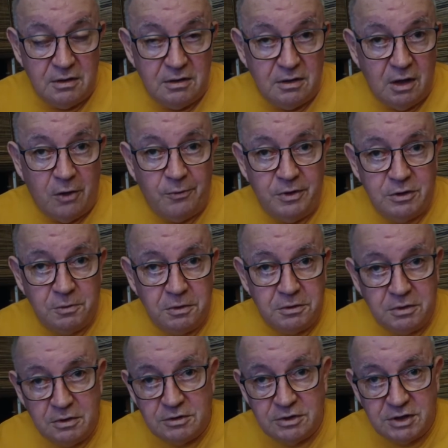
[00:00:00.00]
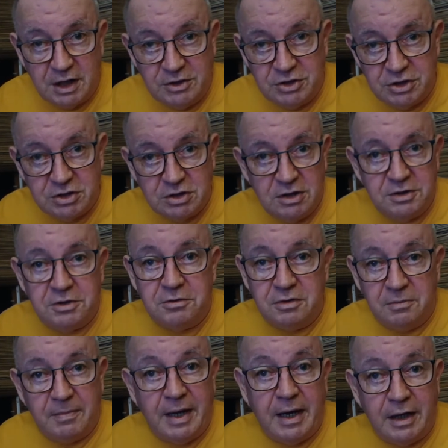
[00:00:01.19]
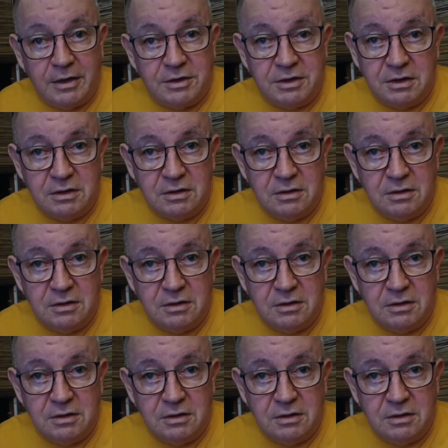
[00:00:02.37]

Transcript: You always want to stay just under the max.